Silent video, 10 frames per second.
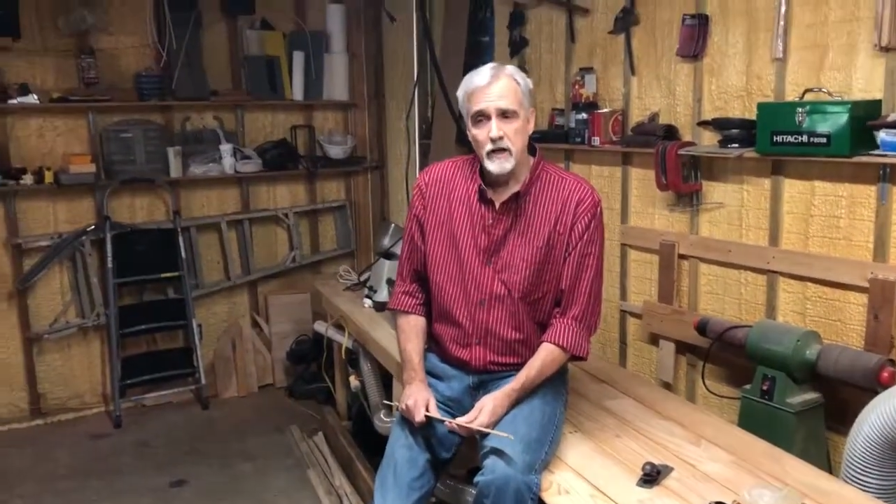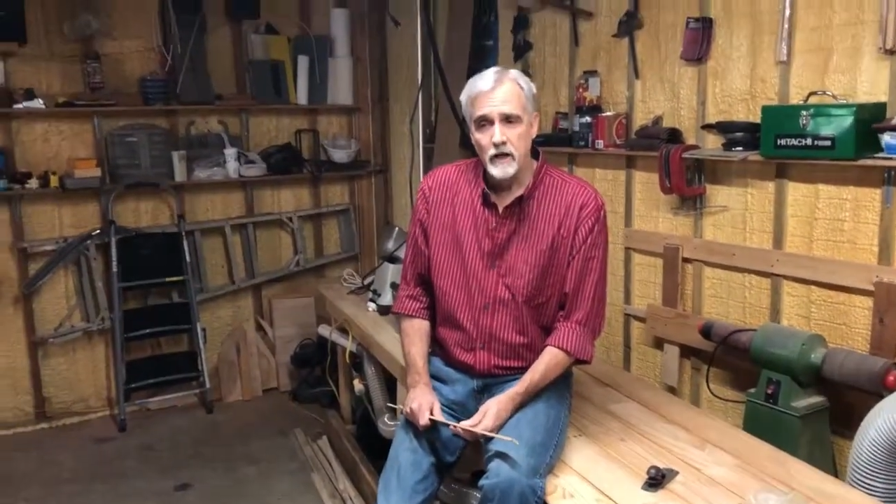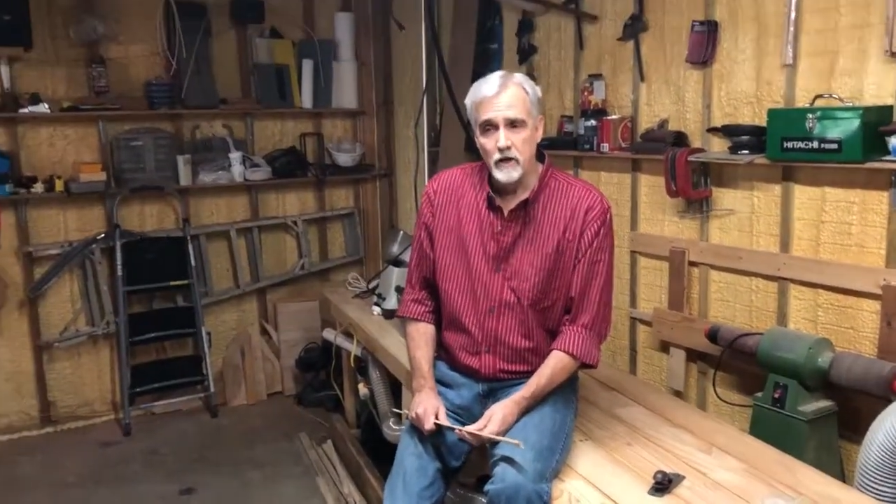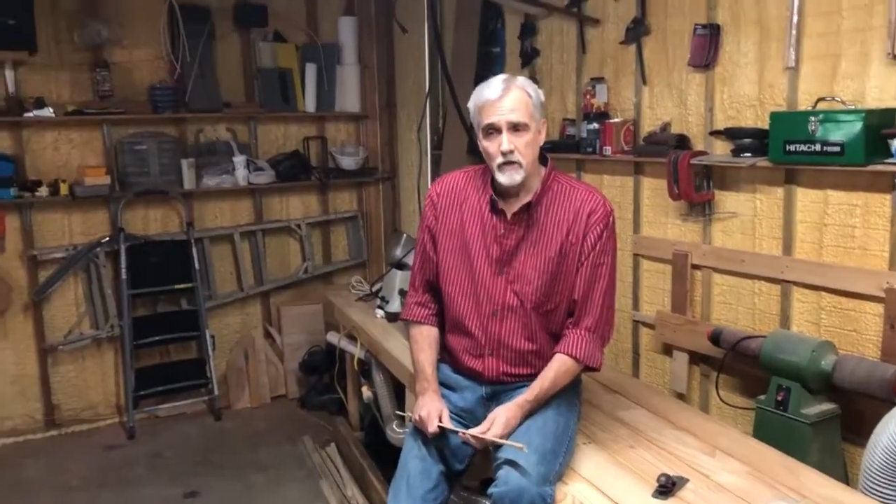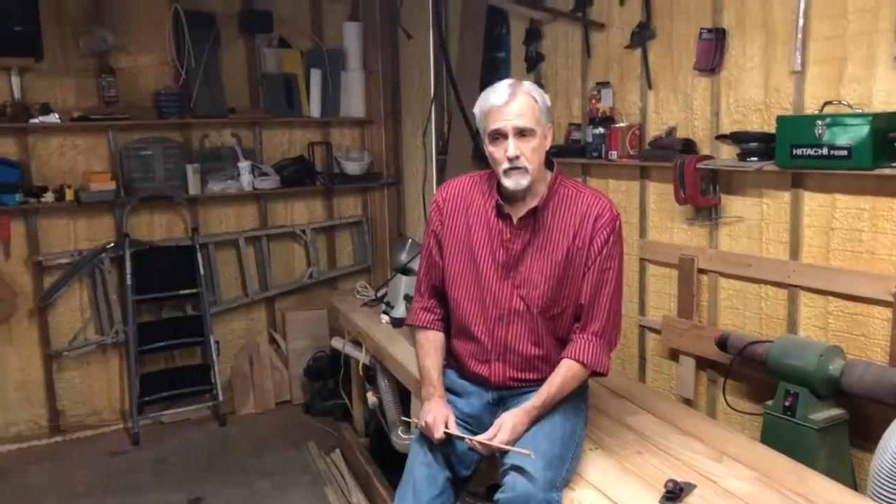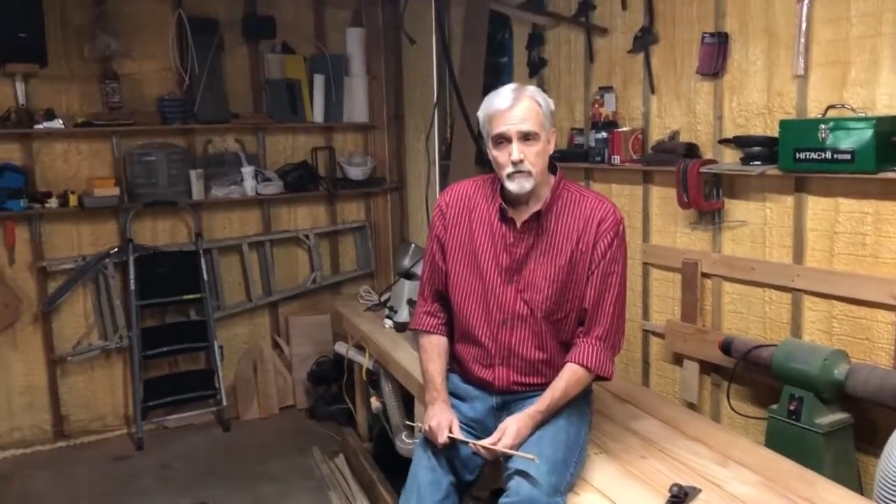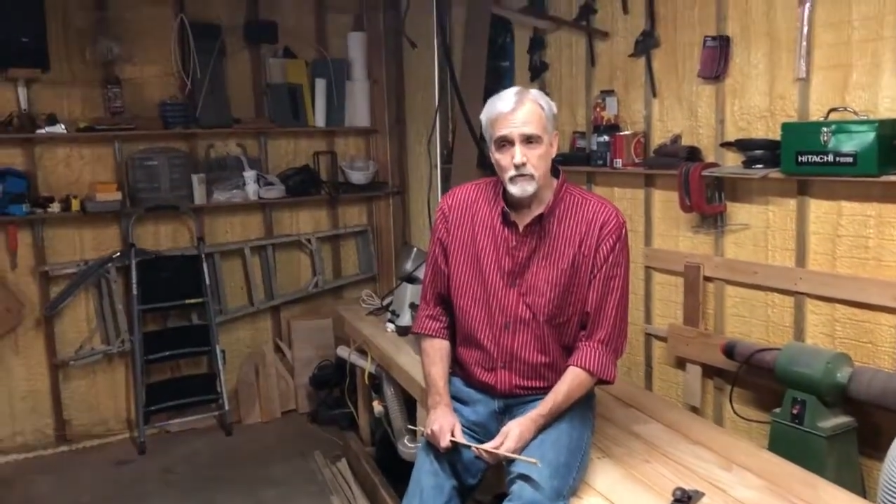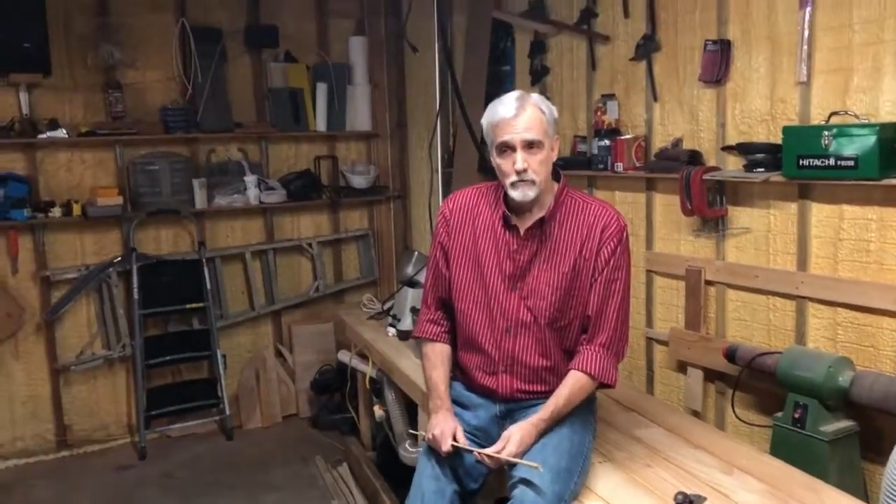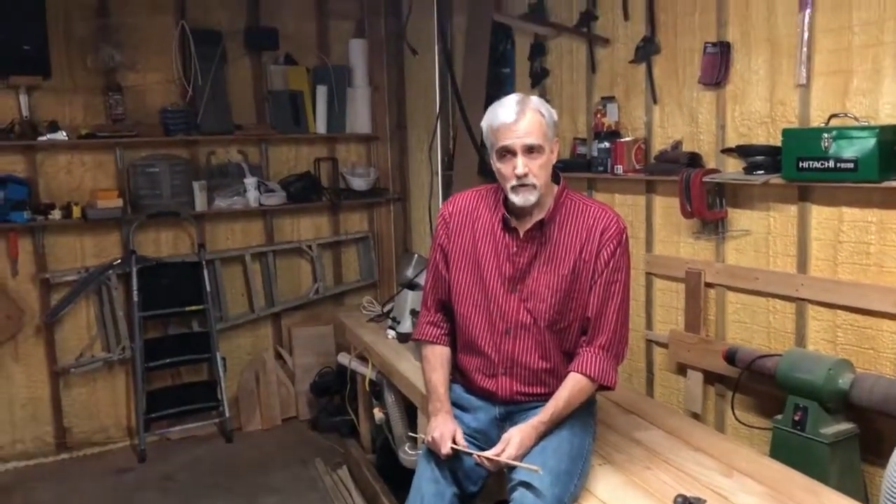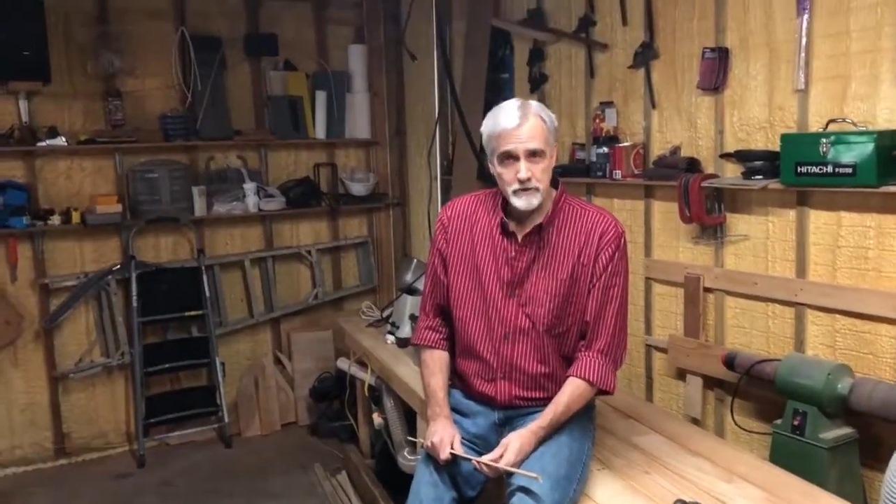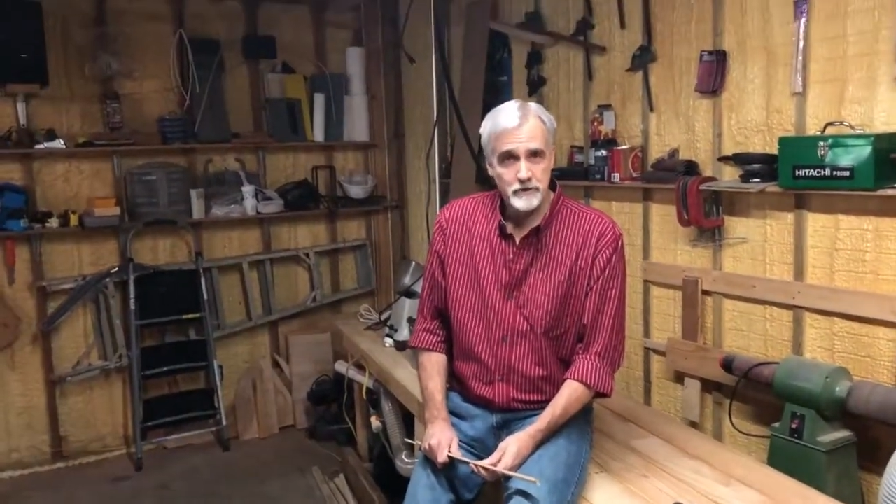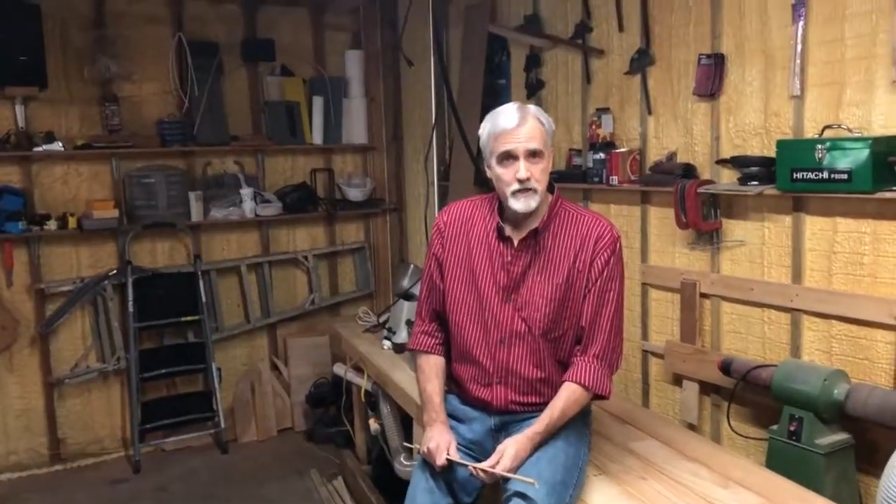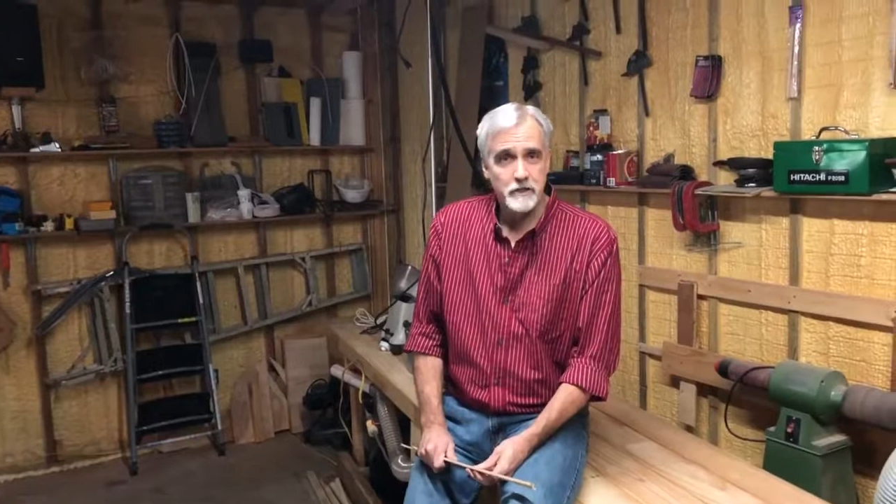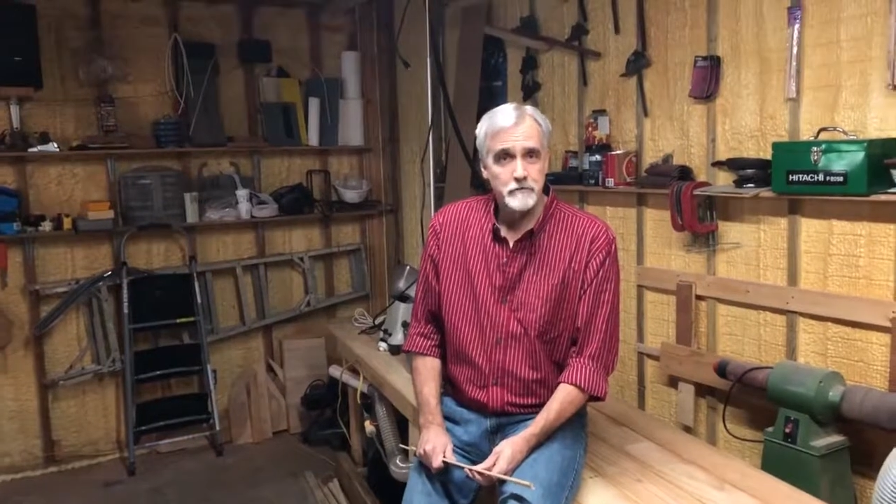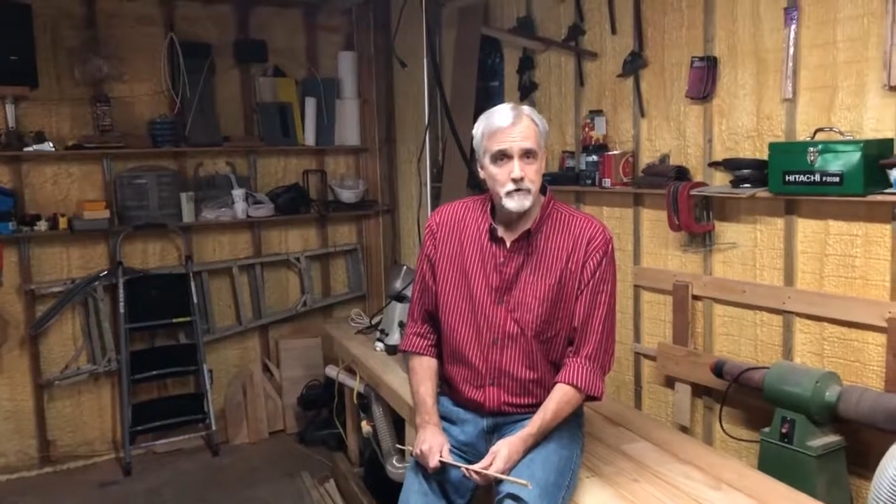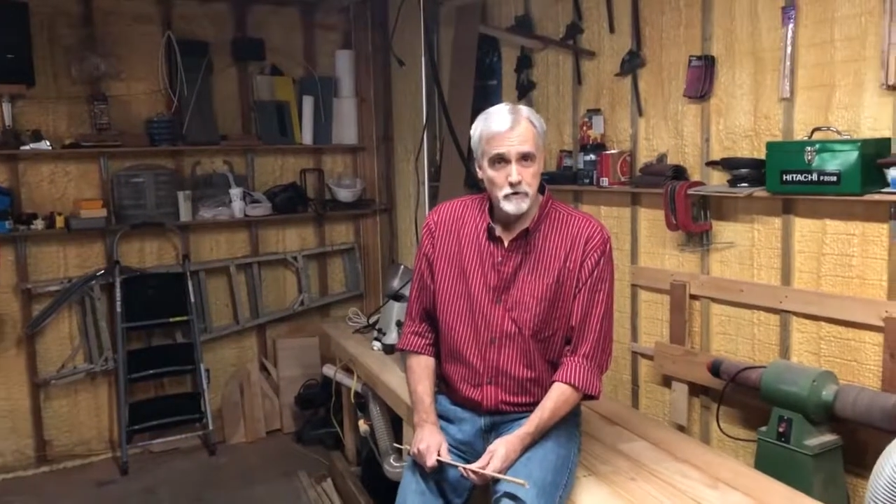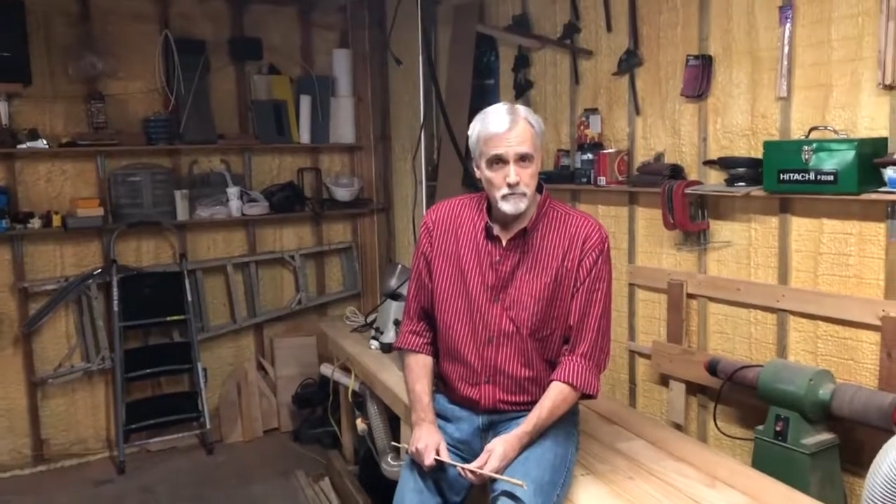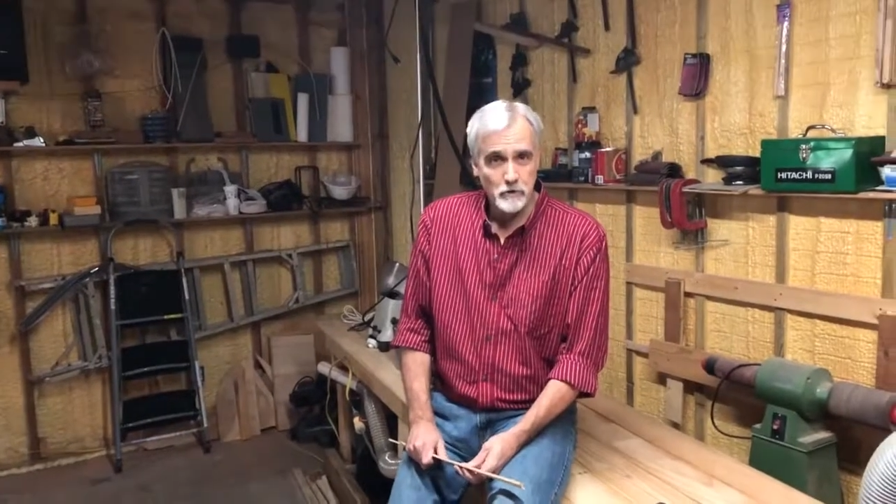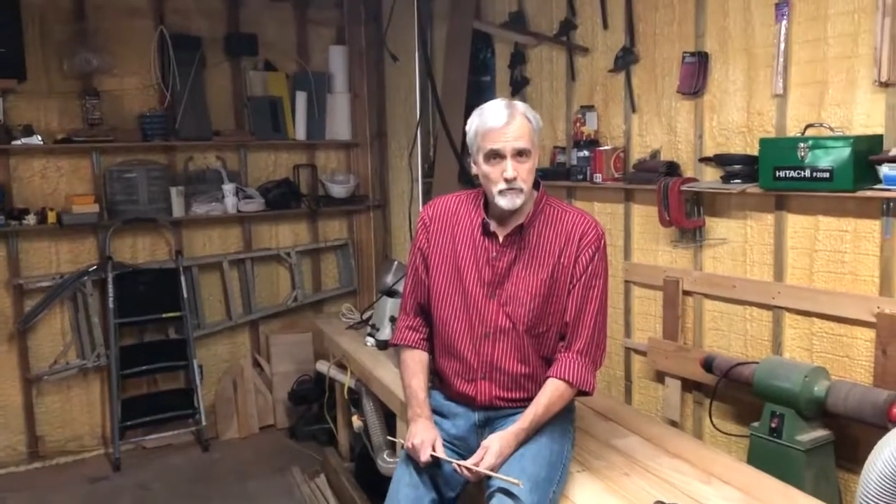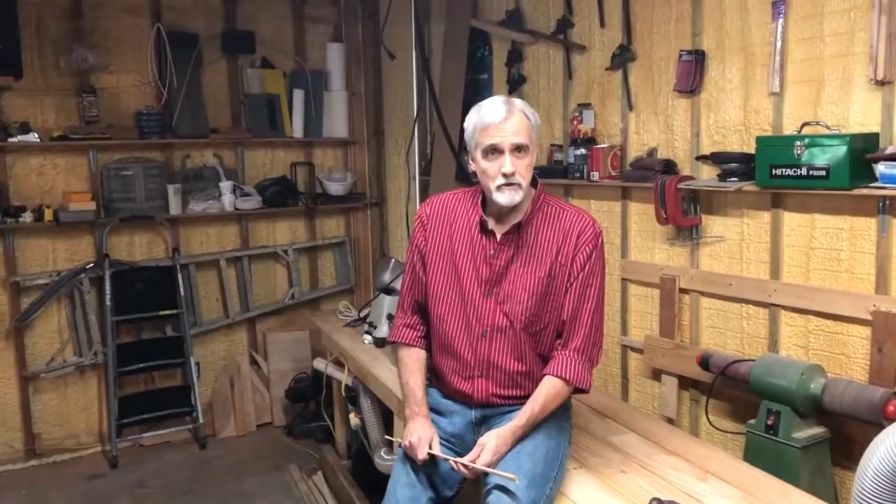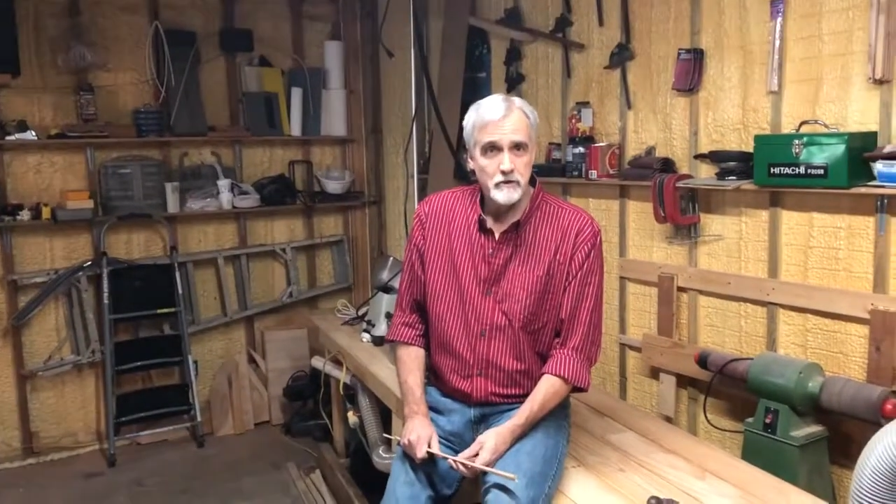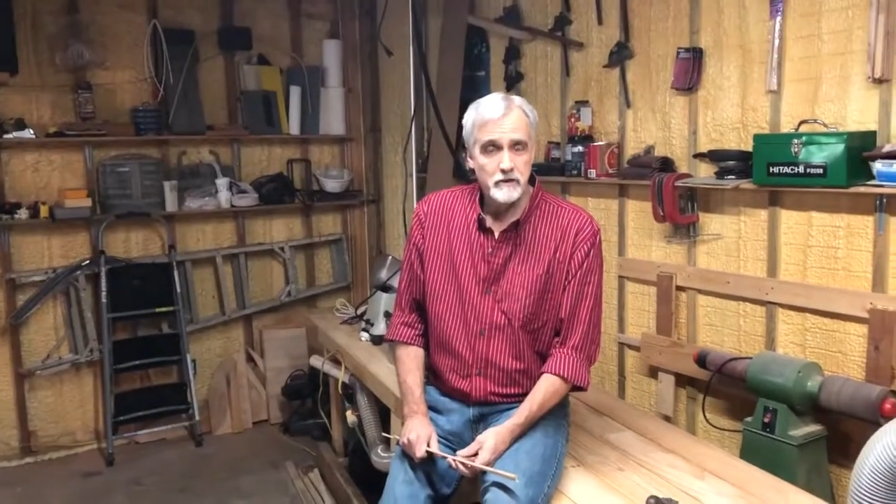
are the right size for your boat.